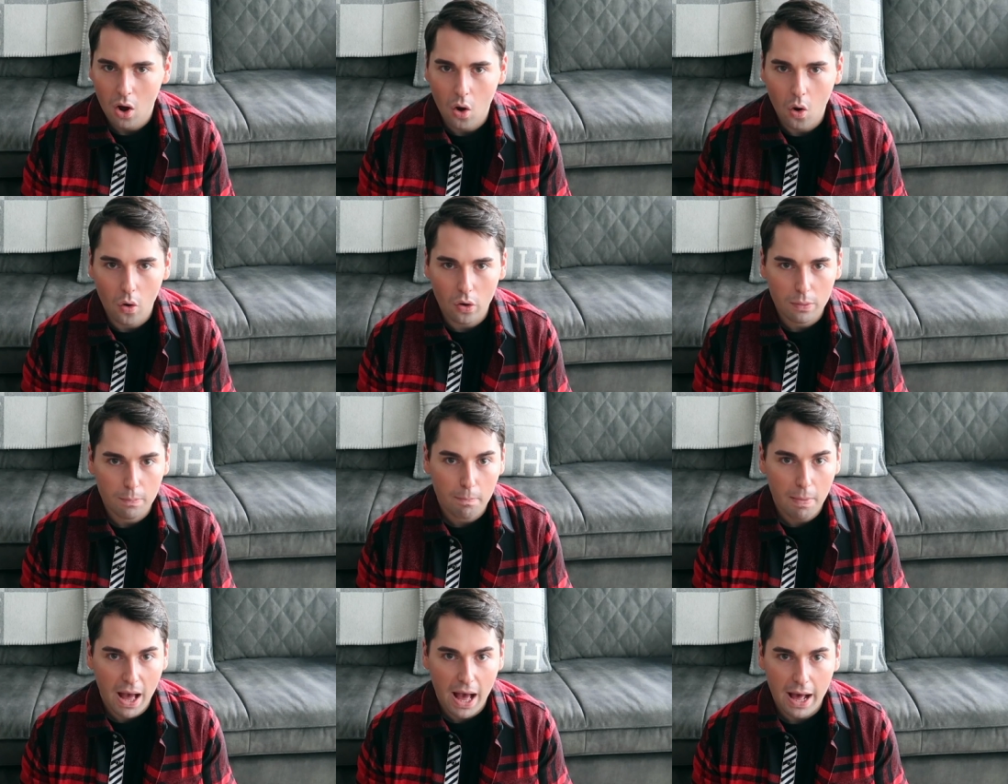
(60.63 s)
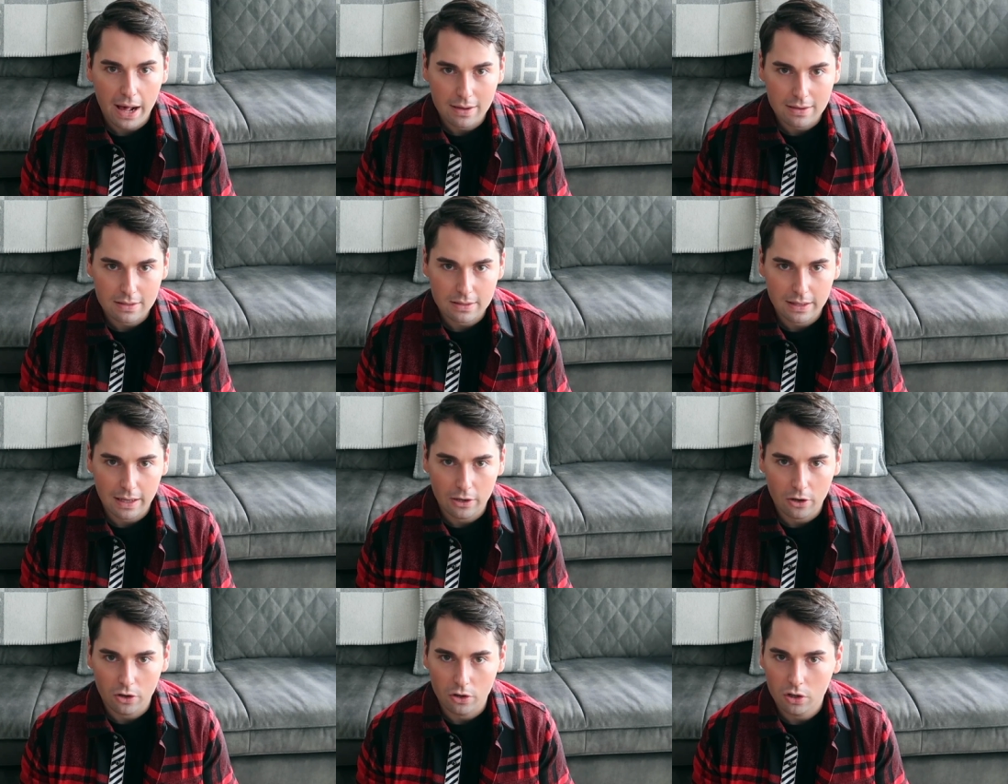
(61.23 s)
on bags
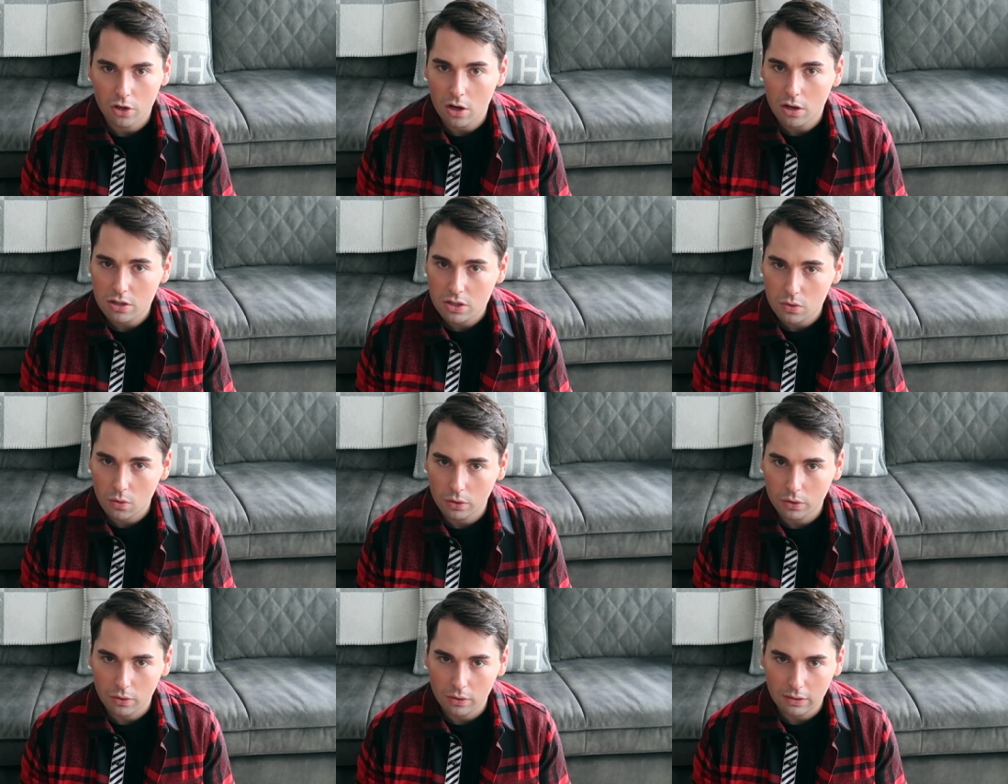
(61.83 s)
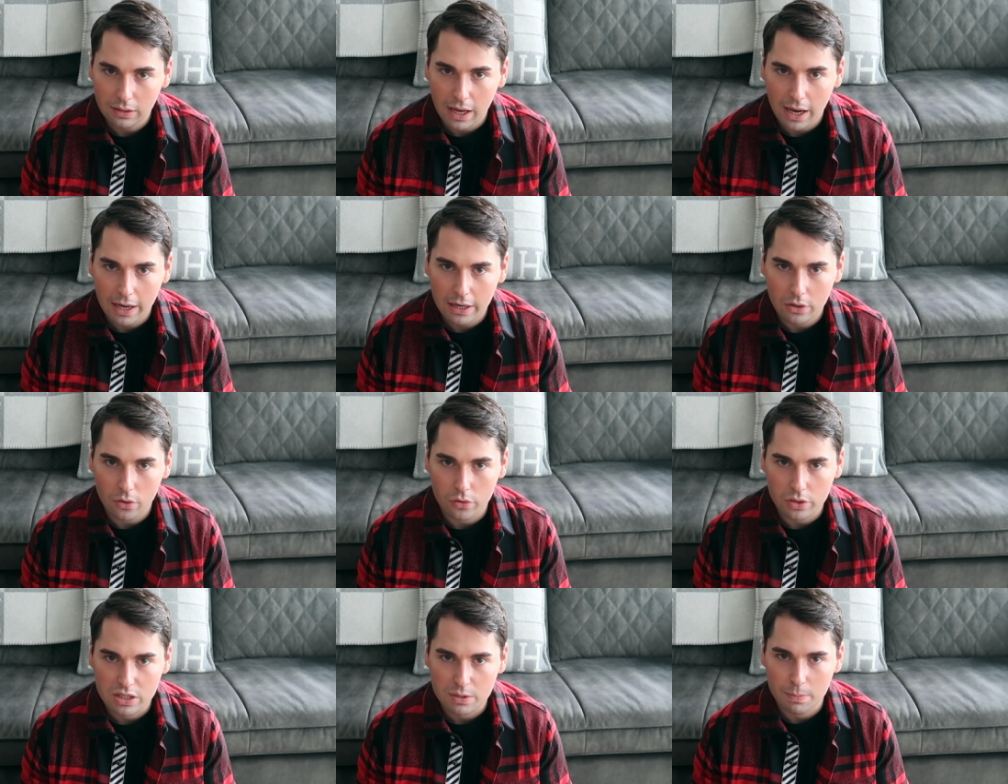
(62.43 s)
that are not sold online
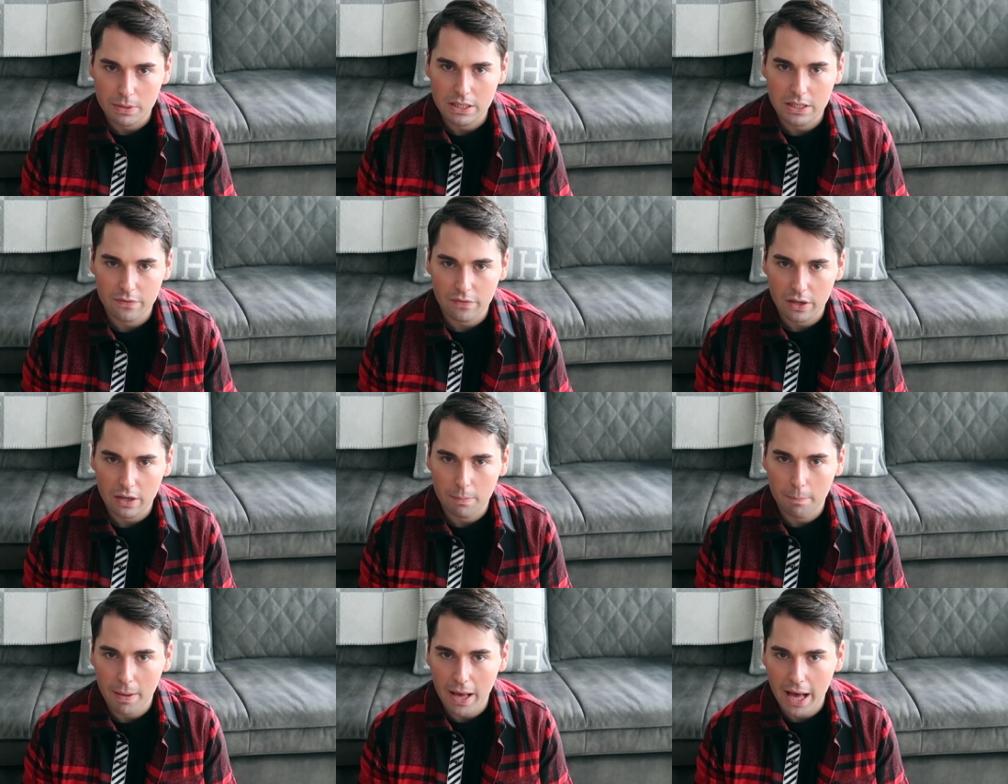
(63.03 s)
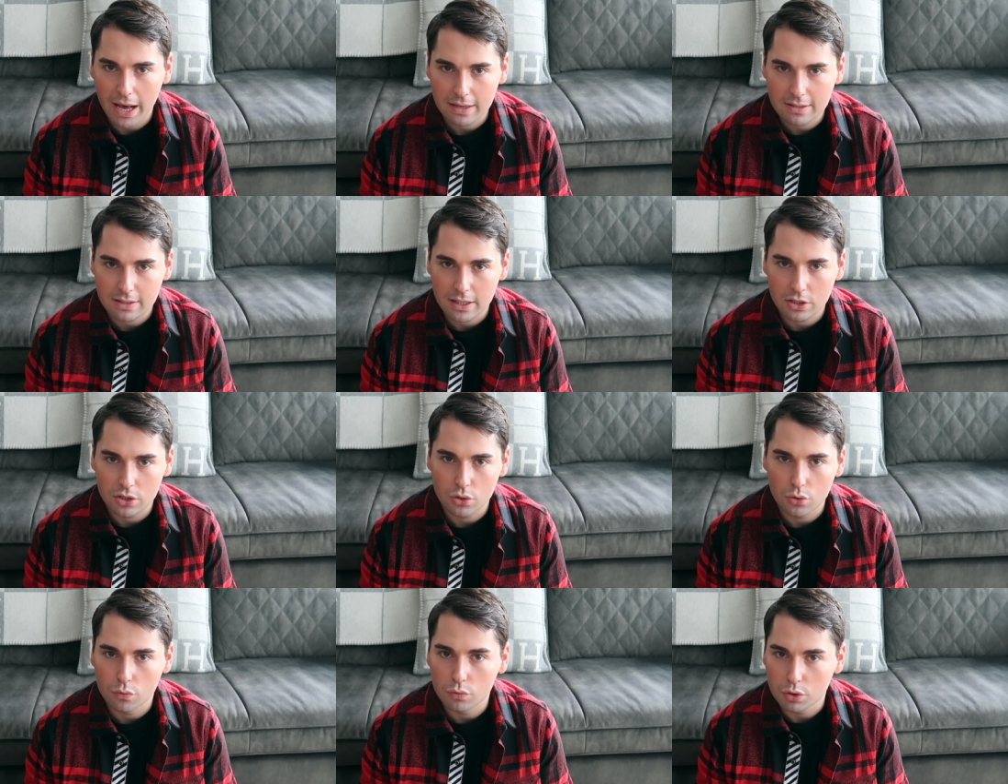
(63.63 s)
or specific bags
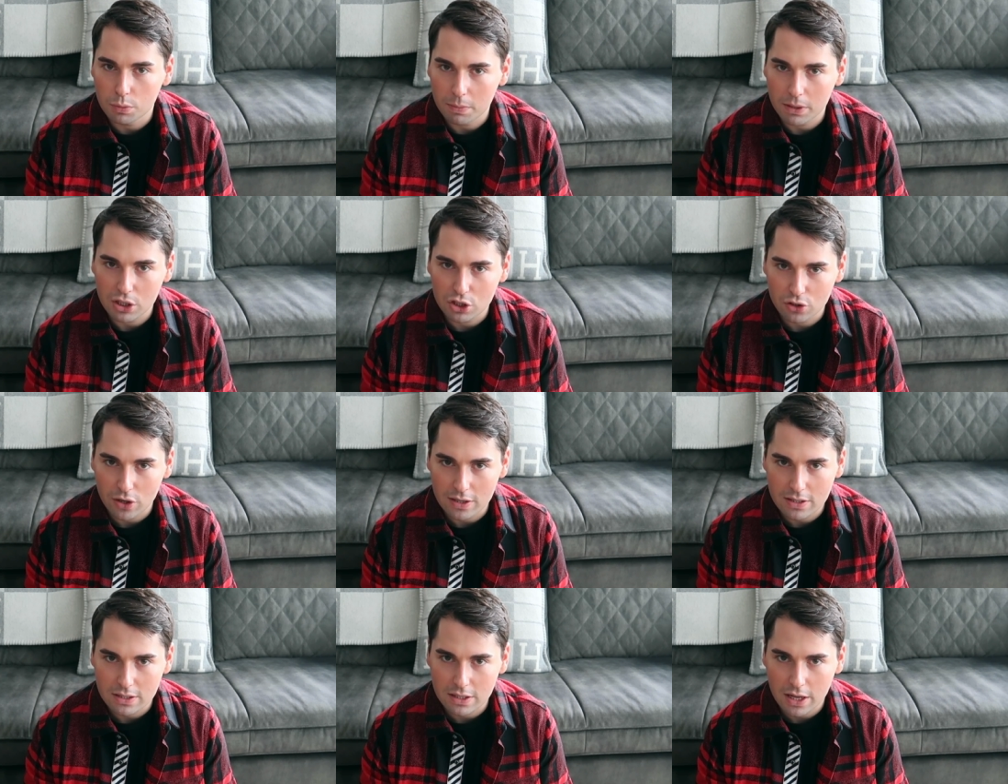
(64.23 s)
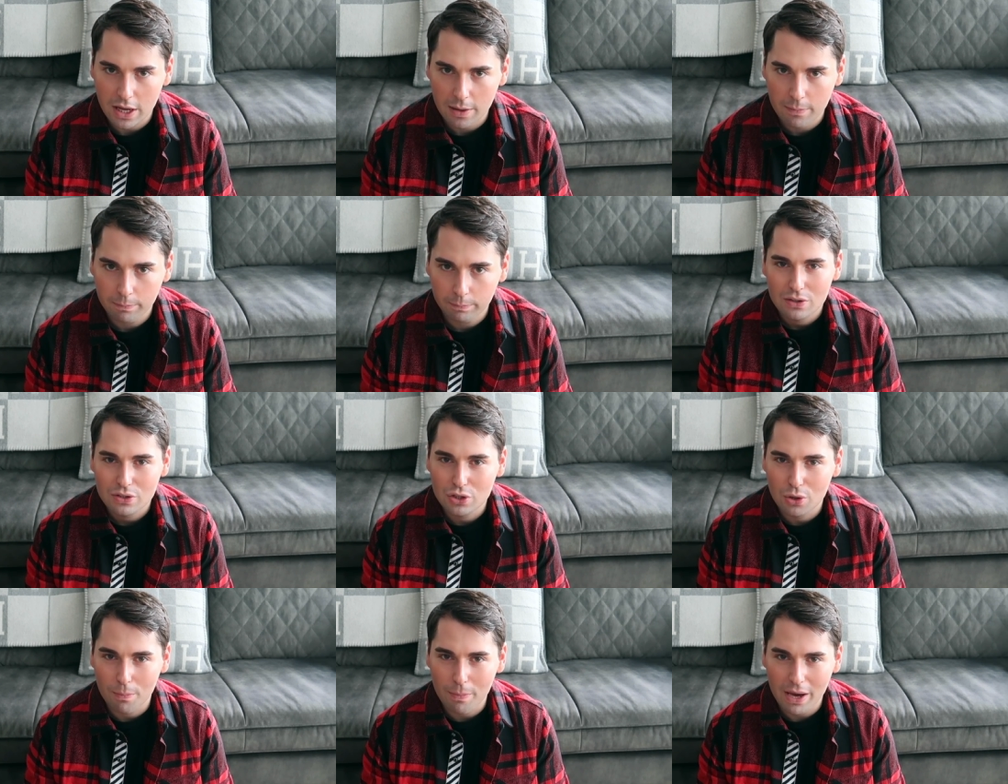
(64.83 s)
that you would be interested in.
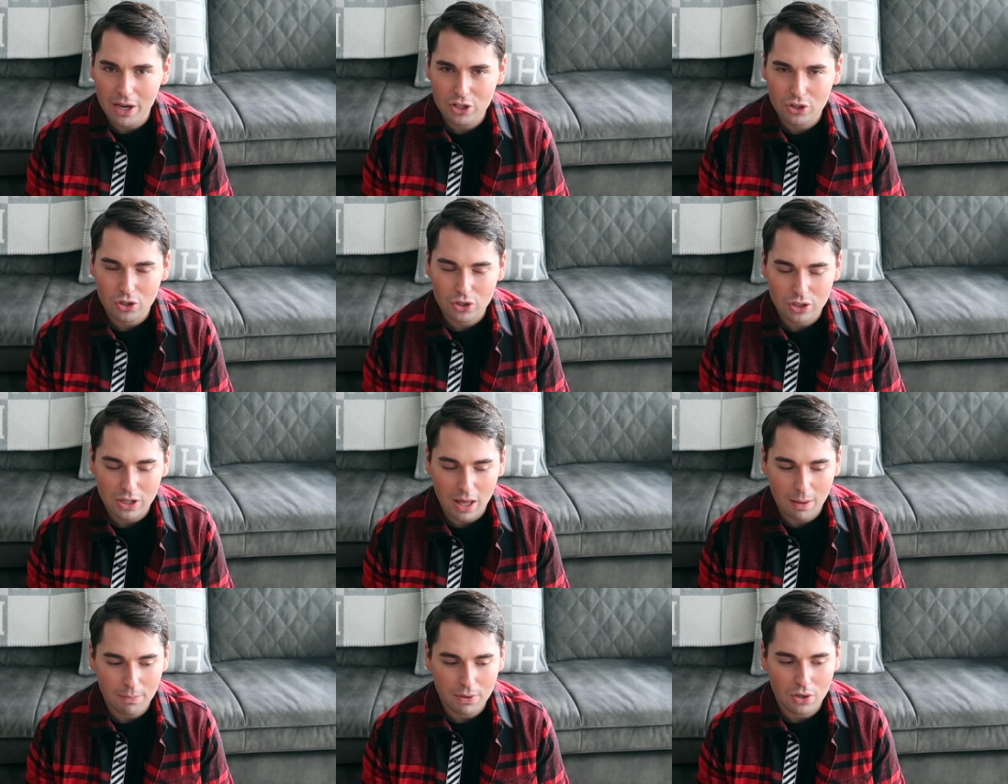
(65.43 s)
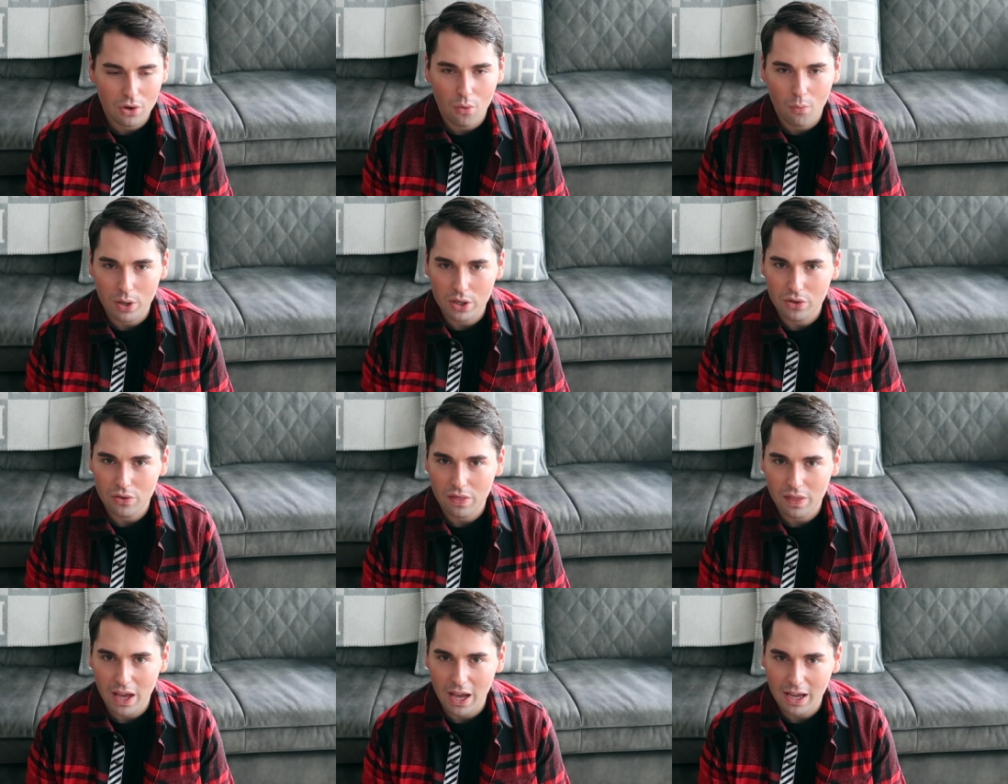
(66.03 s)
So make sure to let me know what
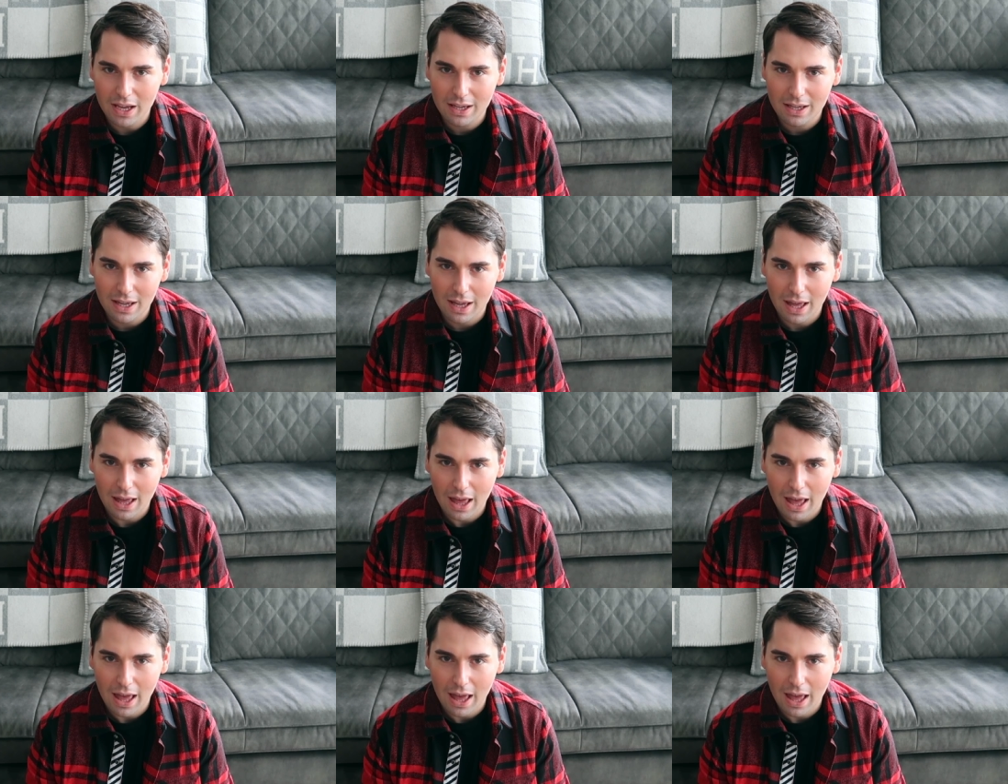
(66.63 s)
you think.